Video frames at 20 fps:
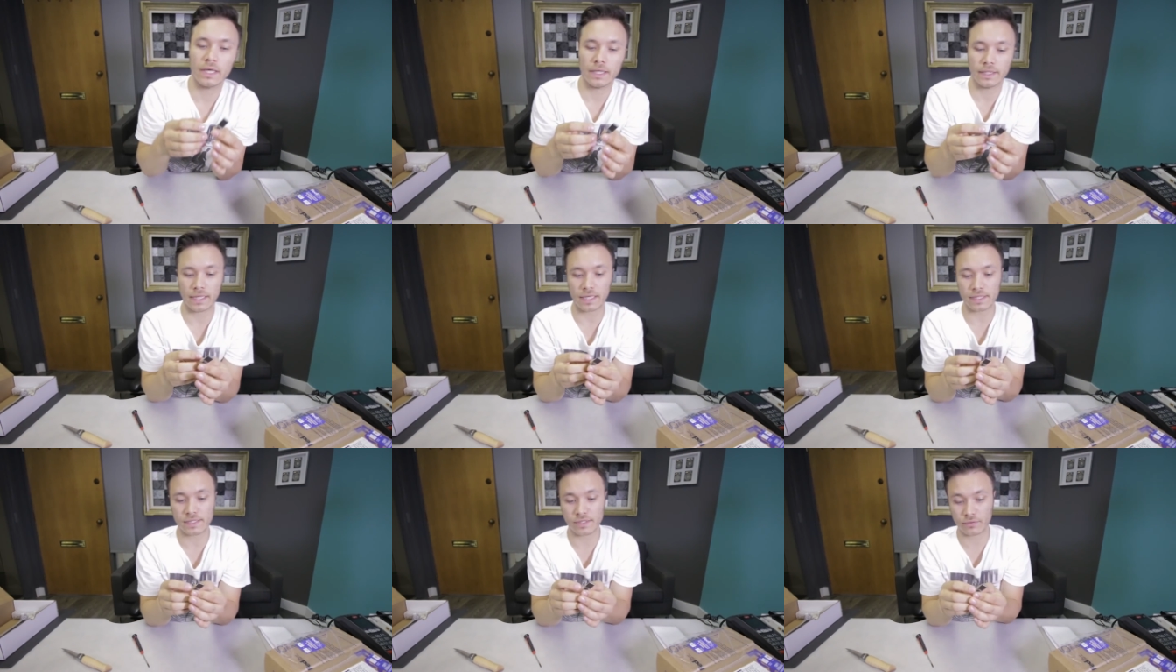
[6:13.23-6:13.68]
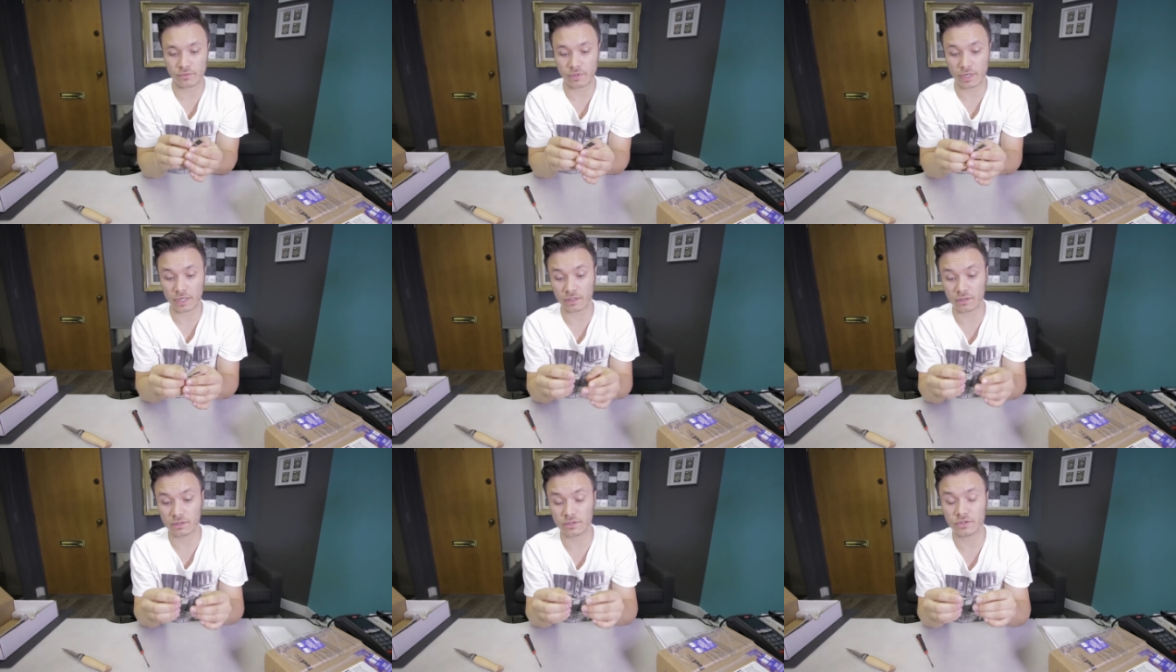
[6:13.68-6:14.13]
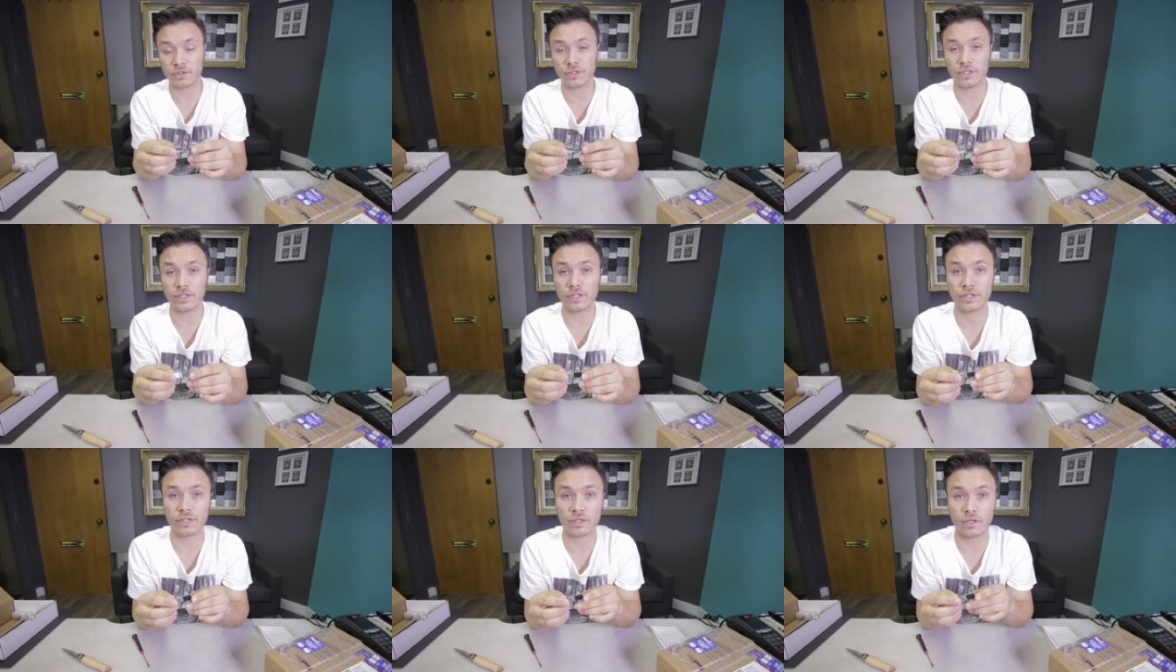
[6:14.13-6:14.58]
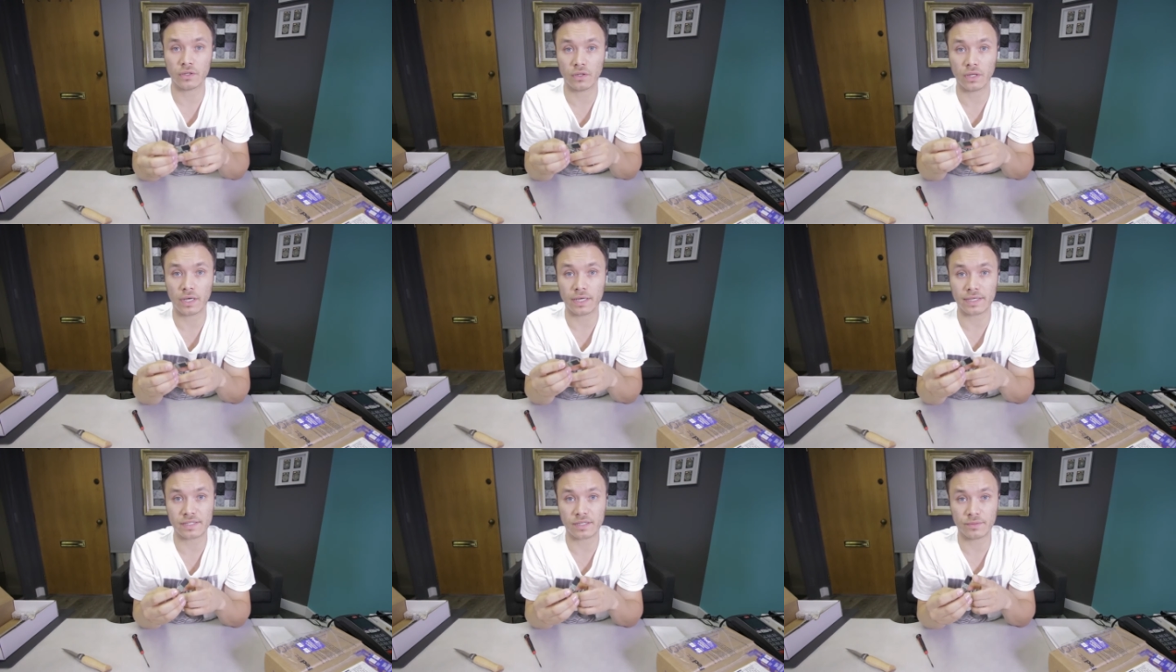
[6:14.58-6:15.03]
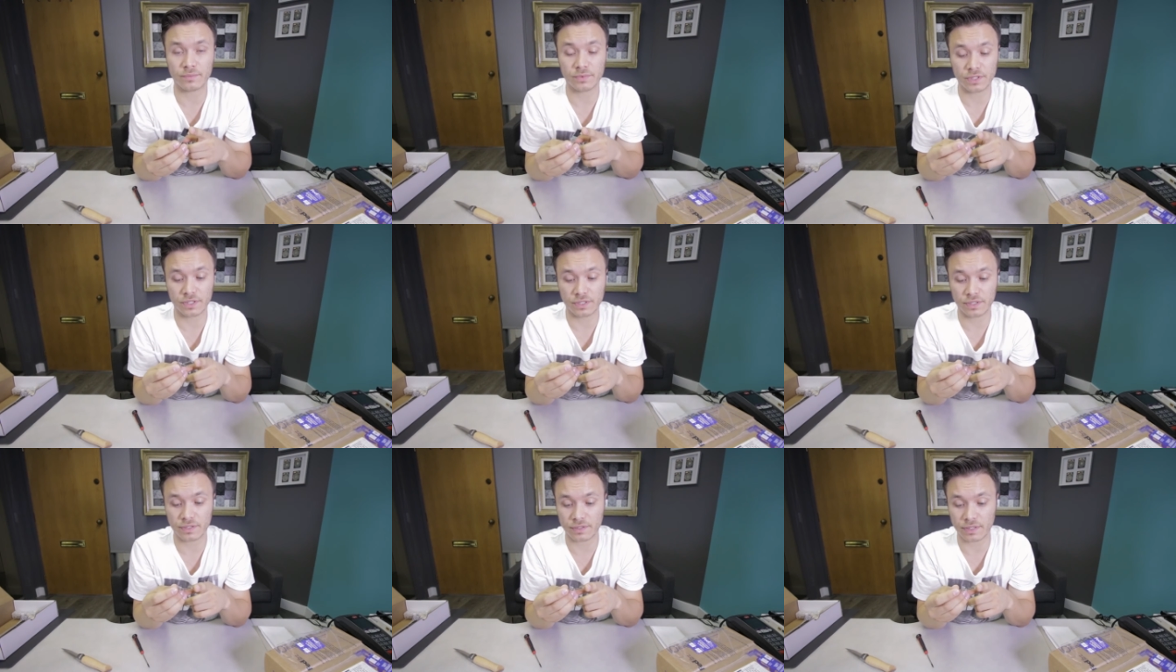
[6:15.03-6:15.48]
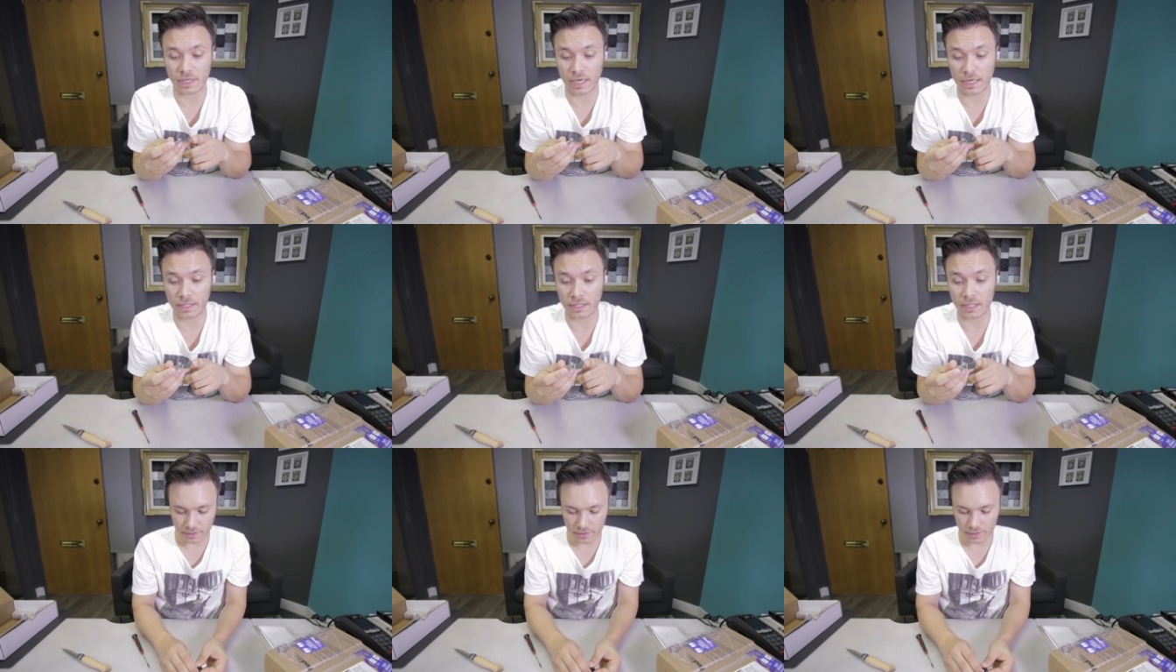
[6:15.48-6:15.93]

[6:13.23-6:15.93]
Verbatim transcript: That's a regular traditional SMT design.